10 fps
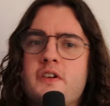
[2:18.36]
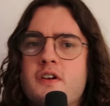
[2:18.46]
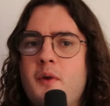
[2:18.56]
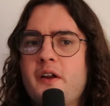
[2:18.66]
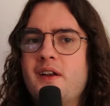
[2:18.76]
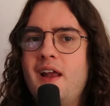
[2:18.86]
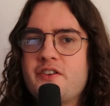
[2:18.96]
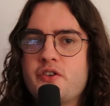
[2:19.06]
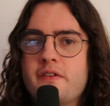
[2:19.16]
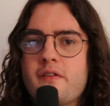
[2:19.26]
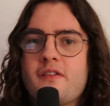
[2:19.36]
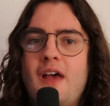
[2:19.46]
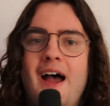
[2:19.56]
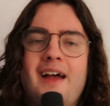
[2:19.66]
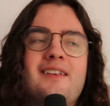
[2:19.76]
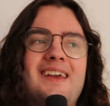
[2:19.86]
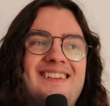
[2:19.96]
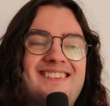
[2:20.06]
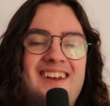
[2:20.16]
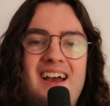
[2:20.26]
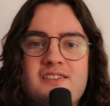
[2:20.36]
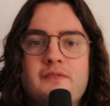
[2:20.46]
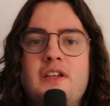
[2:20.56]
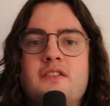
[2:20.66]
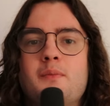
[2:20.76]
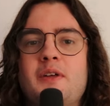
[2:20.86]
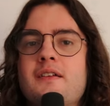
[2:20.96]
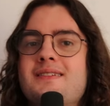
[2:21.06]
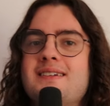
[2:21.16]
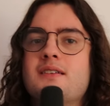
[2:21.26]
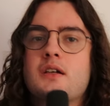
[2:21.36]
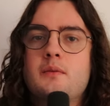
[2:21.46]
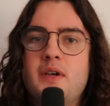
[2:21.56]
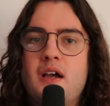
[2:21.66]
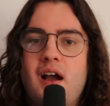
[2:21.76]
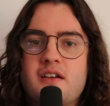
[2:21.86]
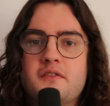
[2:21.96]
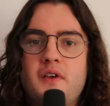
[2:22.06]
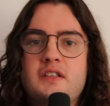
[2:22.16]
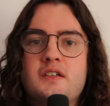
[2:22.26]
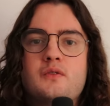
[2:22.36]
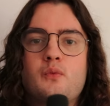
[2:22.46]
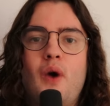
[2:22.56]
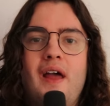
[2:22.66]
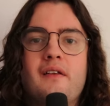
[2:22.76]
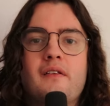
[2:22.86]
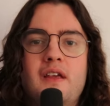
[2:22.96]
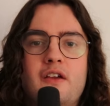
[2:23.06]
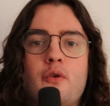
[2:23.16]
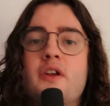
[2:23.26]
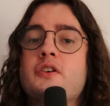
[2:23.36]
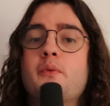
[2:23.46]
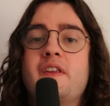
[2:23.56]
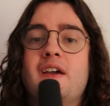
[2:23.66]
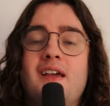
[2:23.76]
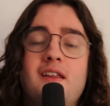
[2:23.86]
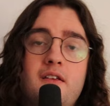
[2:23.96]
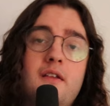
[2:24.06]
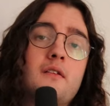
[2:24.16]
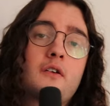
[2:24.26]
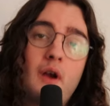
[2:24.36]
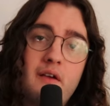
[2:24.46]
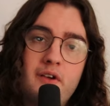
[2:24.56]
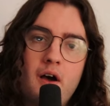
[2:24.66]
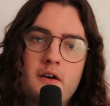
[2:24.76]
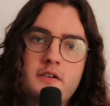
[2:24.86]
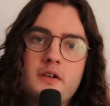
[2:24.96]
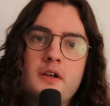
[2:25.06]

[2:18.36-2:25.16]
in Commander Legends, and it's an activated ability that can be activated when the creature with it is in the graveyard.